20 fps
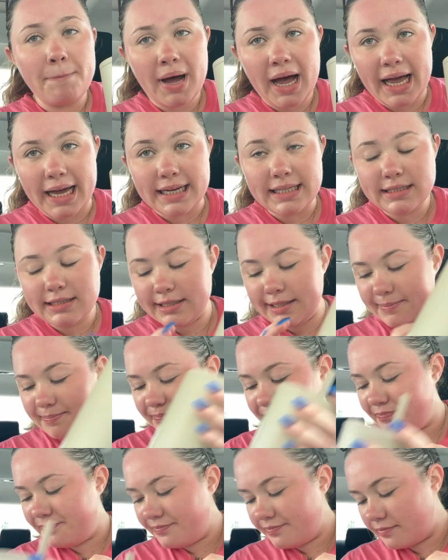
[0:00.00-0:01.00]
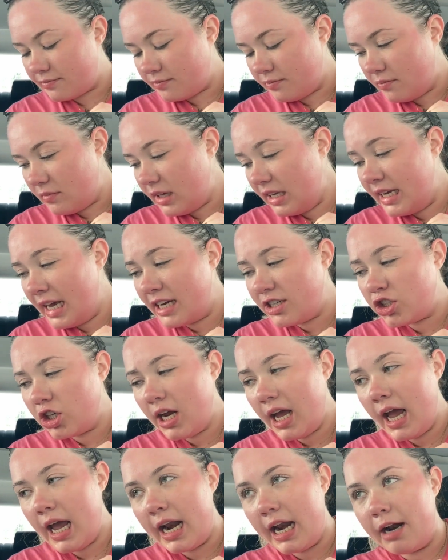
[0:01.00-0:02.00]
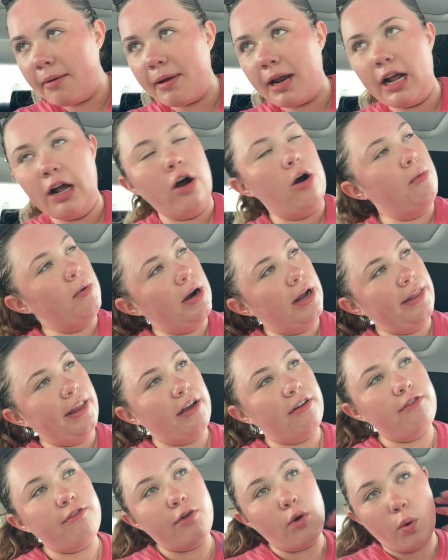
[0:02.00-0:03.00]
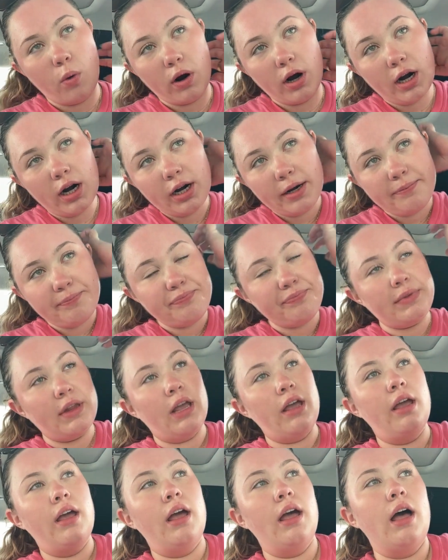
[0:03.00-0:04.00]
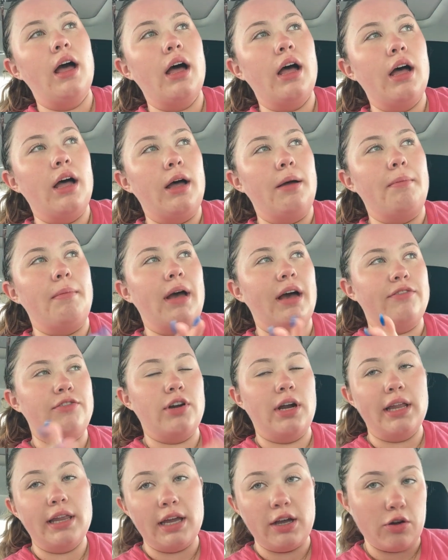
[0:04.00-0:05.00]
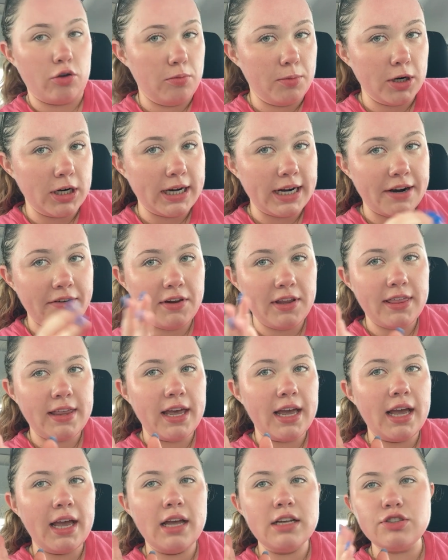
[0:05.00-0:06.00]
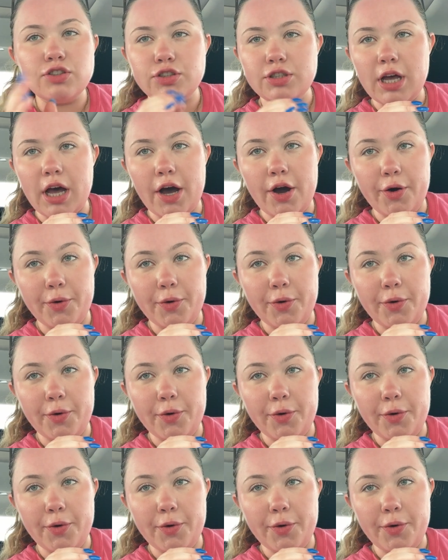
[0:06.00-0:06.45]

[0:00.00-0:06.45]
but yesterday I ended up getting home around like four um, after I like Ubered and everything. So